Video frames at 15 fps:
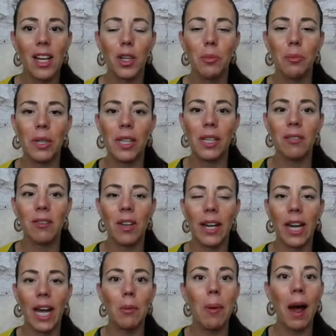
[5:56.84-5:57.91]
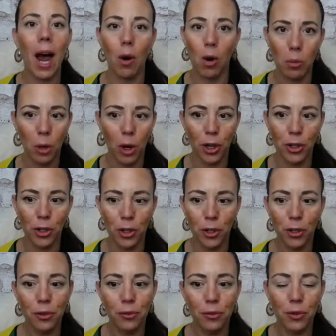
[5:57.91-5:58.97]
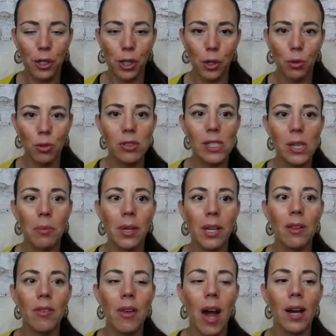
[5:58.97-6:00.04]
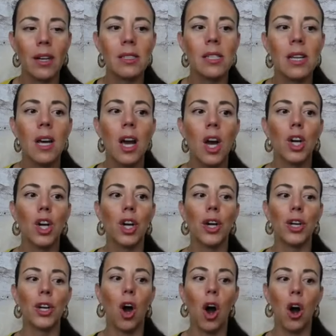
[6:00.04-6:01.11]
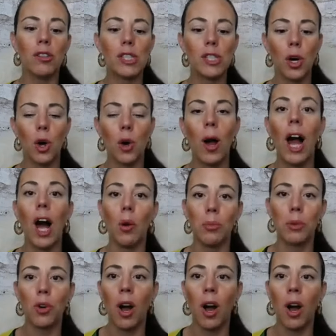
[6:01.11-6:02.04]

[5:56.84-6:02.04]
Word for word: could be like a power partner for you, somebody that could also help